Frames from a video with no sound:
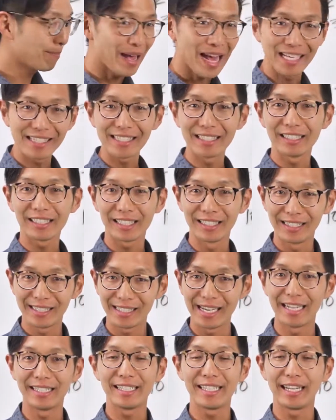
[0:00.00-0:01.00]
passing to
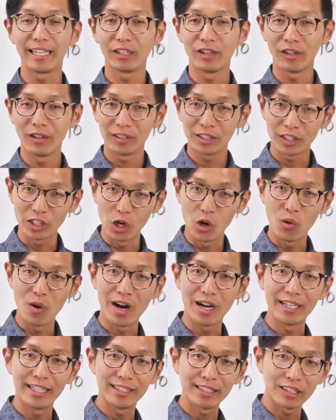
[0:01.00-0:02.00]
consenting, and so
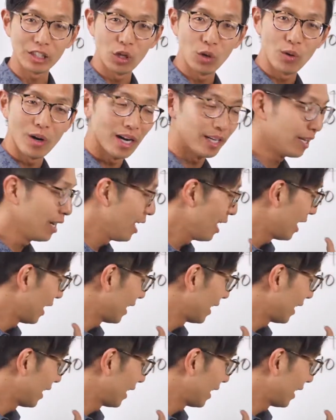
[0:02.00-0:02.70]
on,